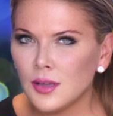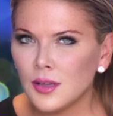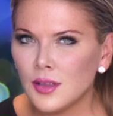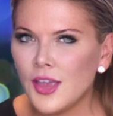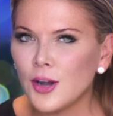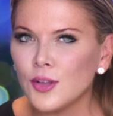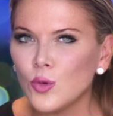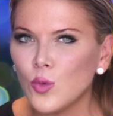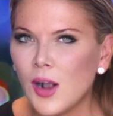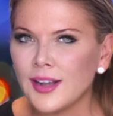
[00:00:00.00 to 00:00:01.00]
there in the
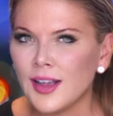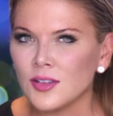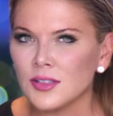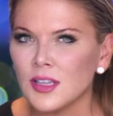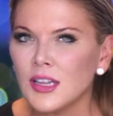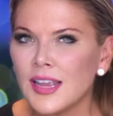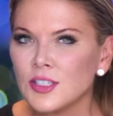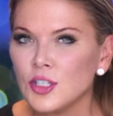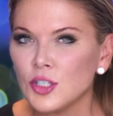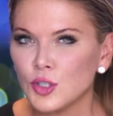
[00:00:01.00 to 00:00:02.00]
White House, little less
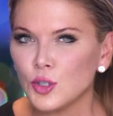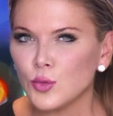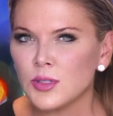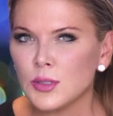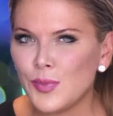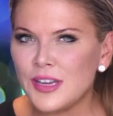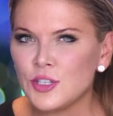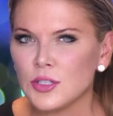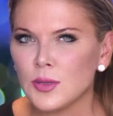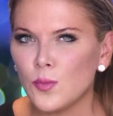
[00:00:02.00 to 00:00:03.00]
concerned with
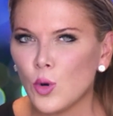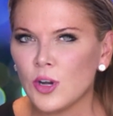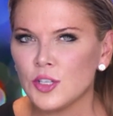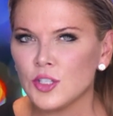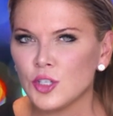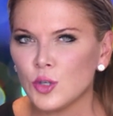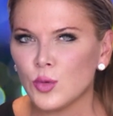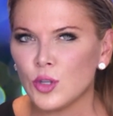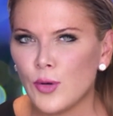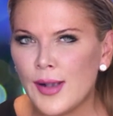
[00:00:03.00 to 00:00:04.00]
speeches and more concerned
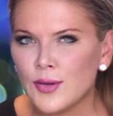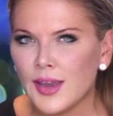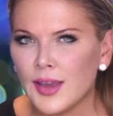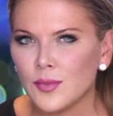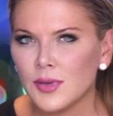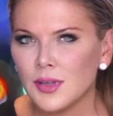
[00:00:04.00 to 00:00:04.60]
with ground game,